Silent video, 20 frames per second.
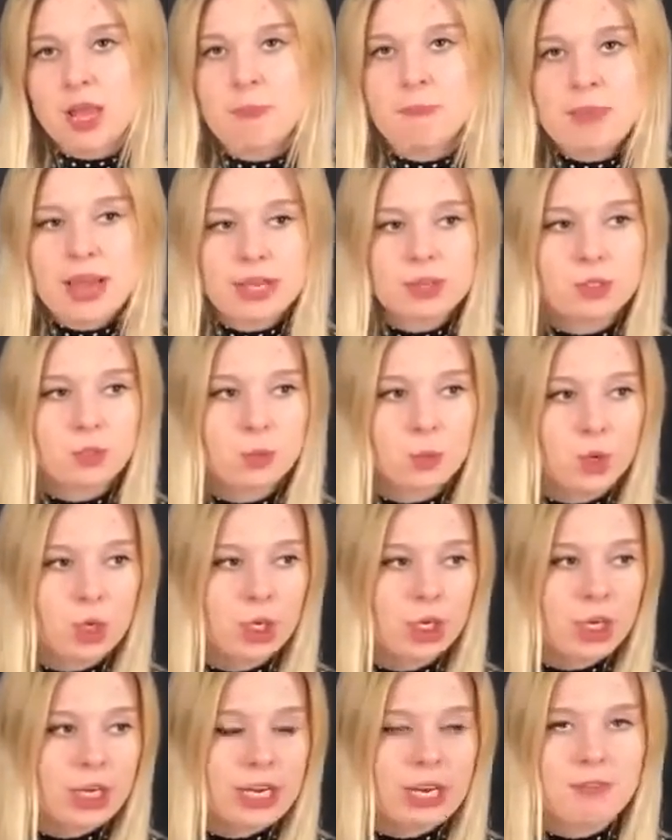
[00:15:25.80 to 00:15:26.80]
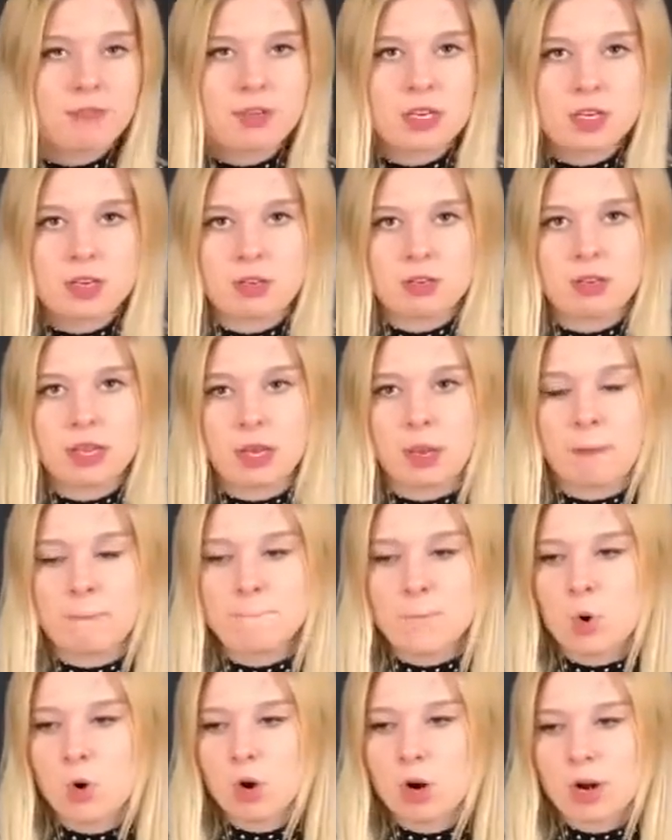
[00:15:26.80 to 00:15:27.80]
It makes water even like
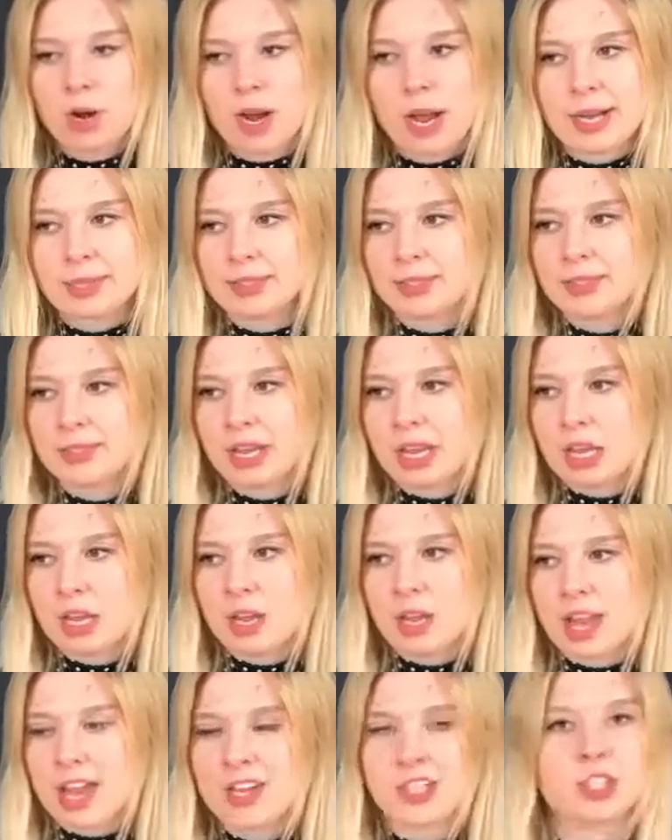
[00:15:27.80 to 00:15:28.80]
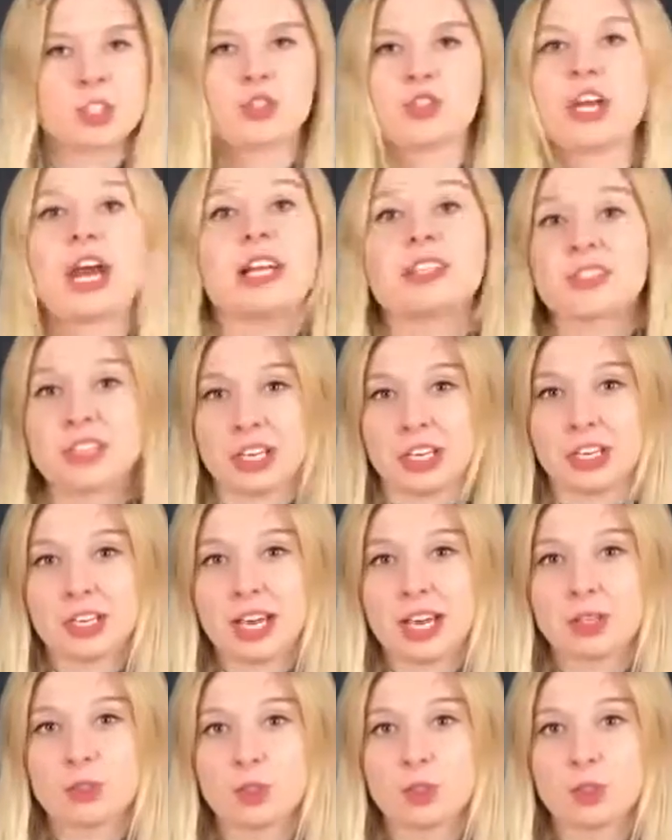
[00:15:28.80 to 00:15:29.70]
more, I'd say, energetic.